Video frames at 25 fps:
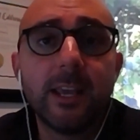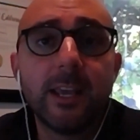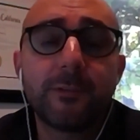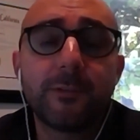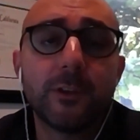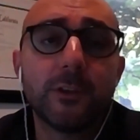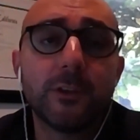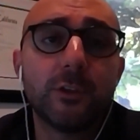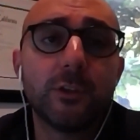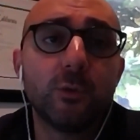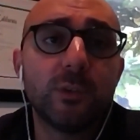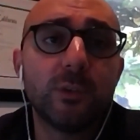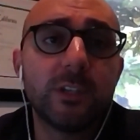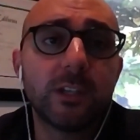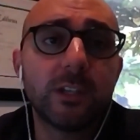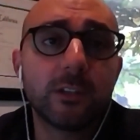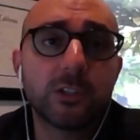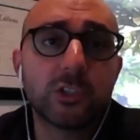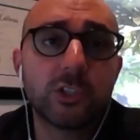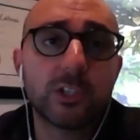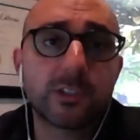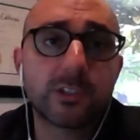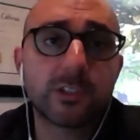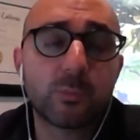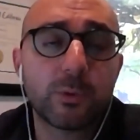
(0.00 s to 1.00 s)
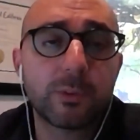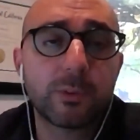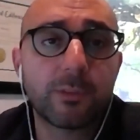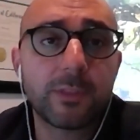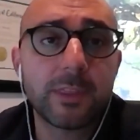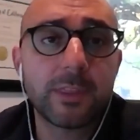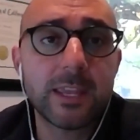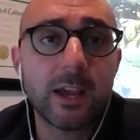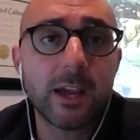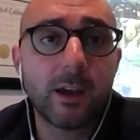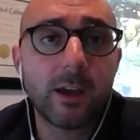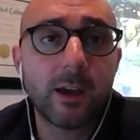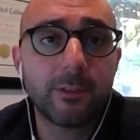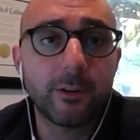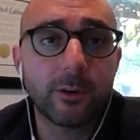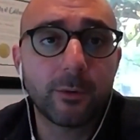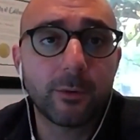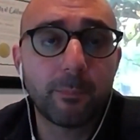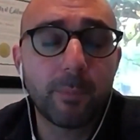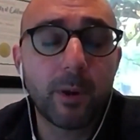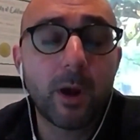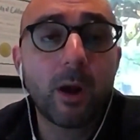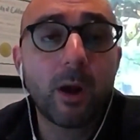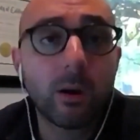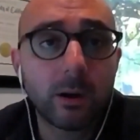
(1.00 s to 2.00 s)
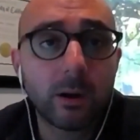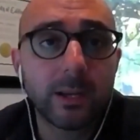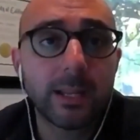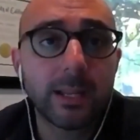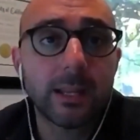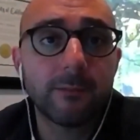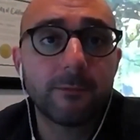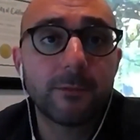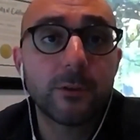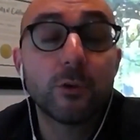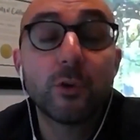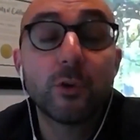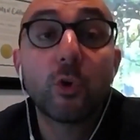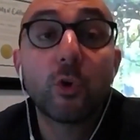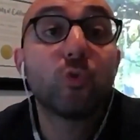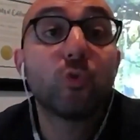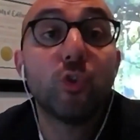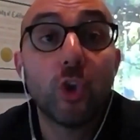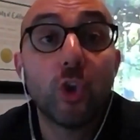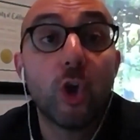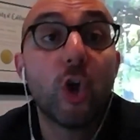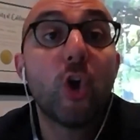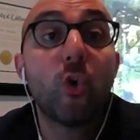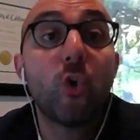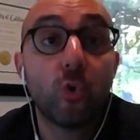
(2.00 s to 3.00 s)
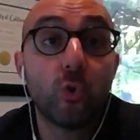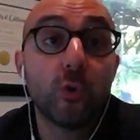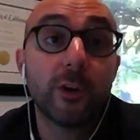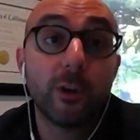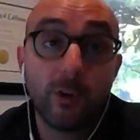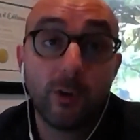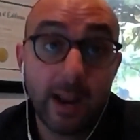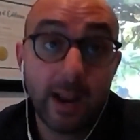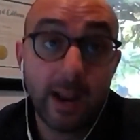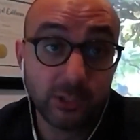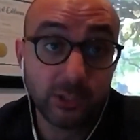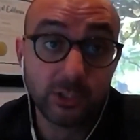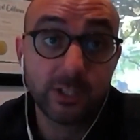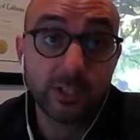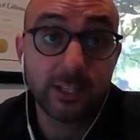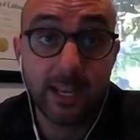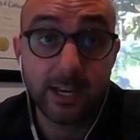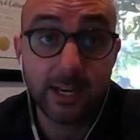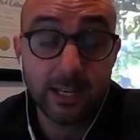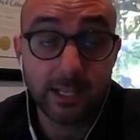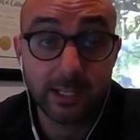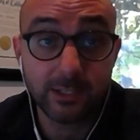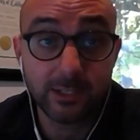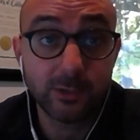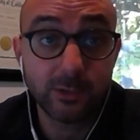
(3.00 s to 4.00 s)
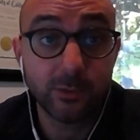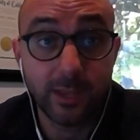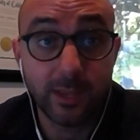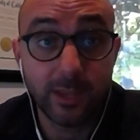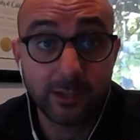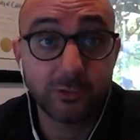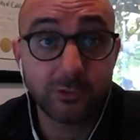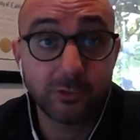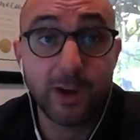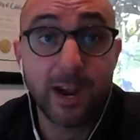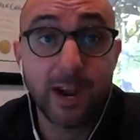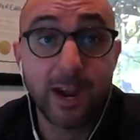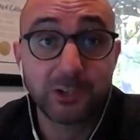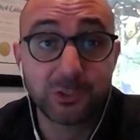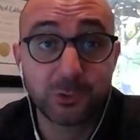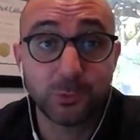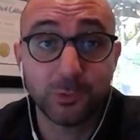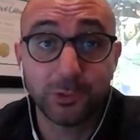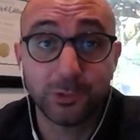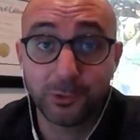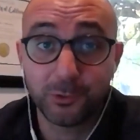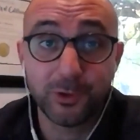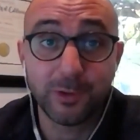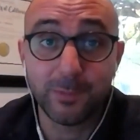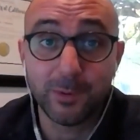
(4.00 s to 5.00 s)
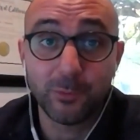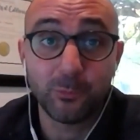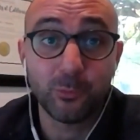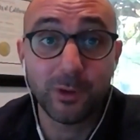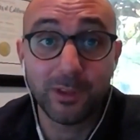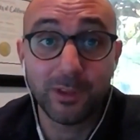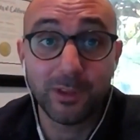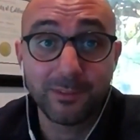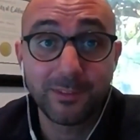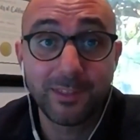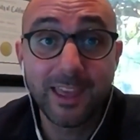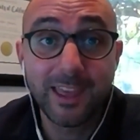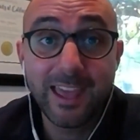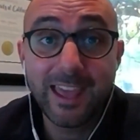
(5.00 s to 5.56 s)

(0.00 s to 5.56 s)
the due diligence with the other party, if you don't know who you're actually getting into that contractual agreement with.